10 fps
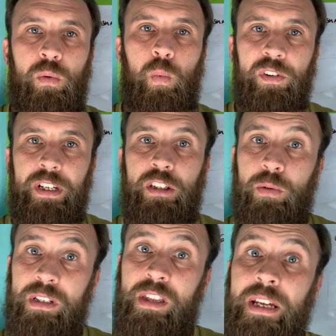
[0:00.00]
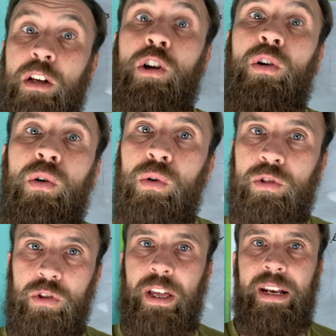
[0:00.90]
what they do is they go
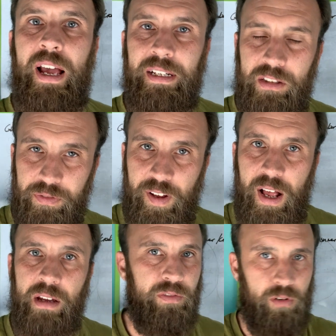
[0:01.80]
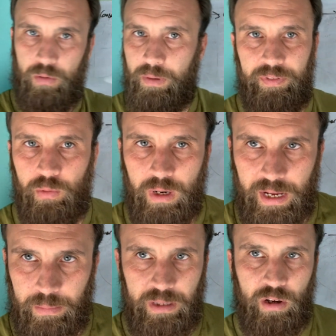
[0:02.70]
to their 9 to 5, or if you were
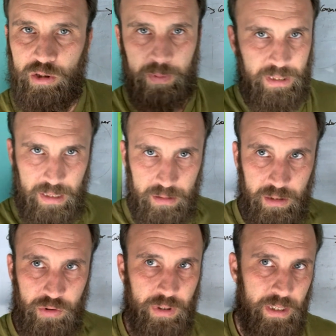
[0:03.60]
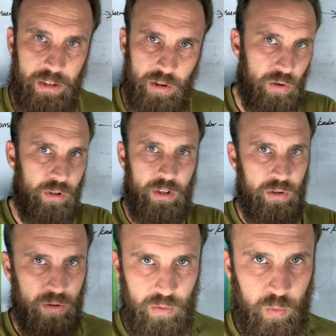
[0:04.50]
like me, the hospitality trade, you go to
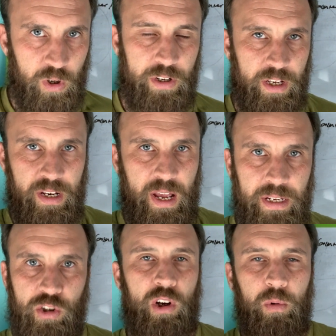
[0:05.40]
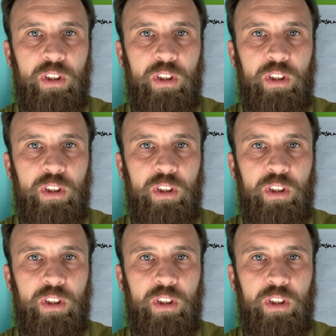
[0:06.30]
your work at night job, or